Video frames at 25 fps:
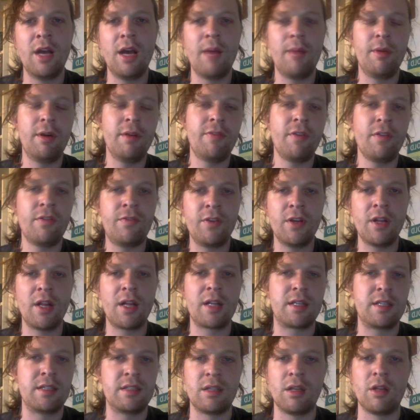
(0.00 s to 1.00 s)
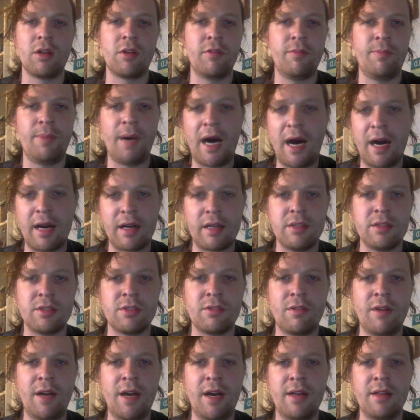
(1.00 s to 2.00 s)
But if I feel like there's a lot of bargains
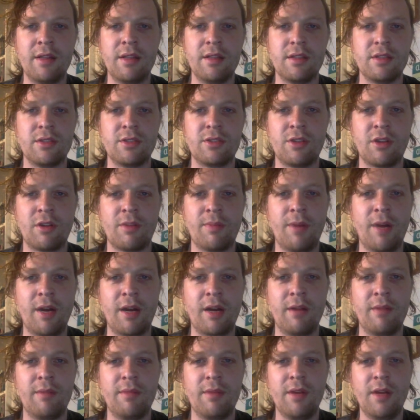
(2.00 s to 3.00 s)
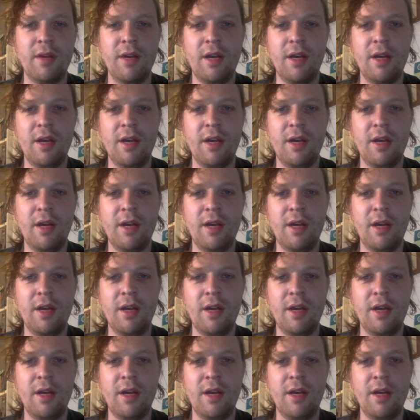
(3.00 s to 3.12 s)
around, that the stock market